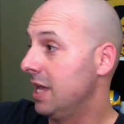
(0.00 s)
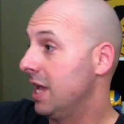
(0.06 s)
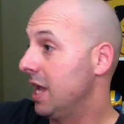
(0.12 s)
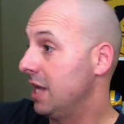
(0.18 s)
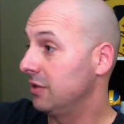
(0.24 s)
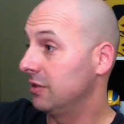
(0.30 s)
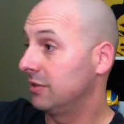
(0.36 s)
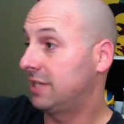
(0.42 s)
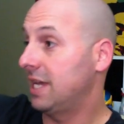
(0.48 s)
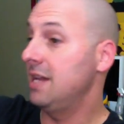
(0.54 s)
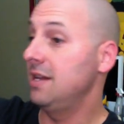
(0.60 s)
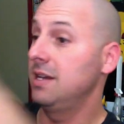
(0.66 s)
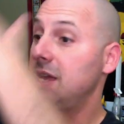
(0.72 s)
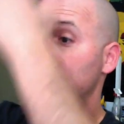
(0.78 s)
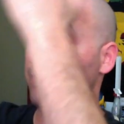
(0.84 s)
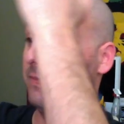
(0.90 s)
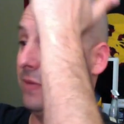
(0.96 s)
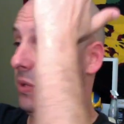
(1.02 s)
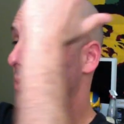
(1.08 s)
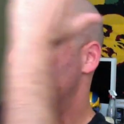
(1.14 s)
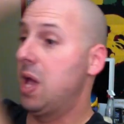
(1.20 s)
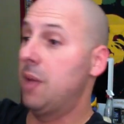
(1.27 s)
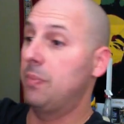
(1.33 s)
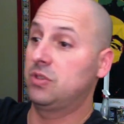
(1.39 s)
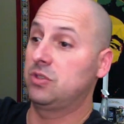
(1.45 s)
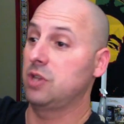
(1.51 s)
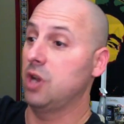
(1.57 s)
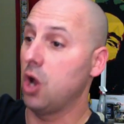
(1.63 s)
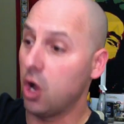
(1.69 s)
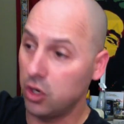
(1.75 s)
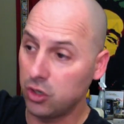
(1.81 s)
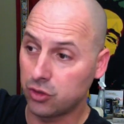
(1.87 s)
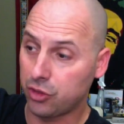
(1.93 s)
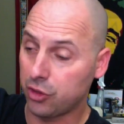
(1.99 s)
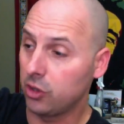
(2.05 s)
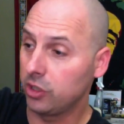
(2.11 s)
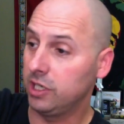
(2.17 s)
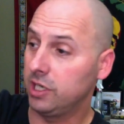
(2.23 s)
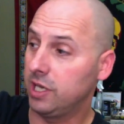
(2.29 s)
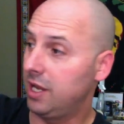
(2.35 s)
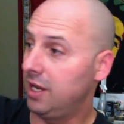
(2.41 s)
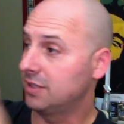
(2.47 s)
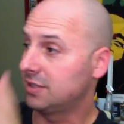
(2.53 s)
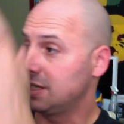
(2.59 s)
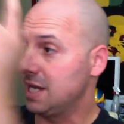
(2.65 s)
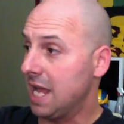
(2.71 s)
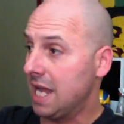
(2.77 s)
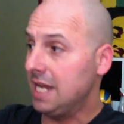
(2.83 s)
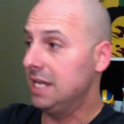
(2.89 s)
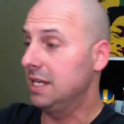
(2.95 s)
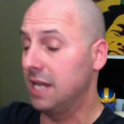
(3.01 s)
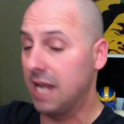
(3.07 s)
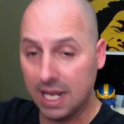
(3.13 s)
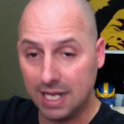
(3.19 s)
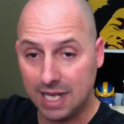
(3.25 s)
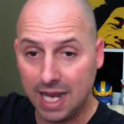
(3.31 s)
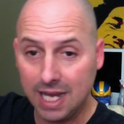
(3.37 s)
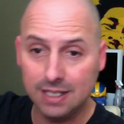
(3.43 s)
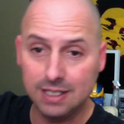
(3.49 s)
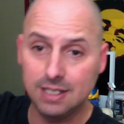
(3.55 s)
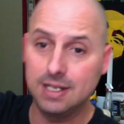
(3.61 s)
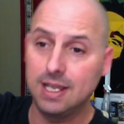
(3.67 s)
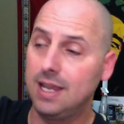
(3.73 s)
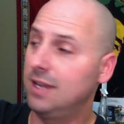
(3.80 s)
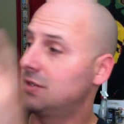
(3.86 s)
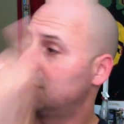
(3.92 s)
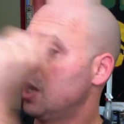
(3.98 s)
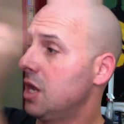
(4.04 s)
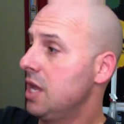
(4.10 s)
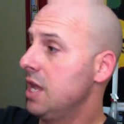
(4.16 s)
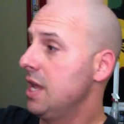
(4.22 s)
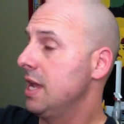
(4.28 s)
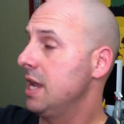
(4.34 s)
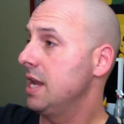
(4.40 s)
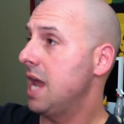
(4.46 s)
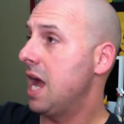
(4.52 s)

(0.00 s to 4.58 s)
and your 10-day VWAPs and 130 days and 90 days, and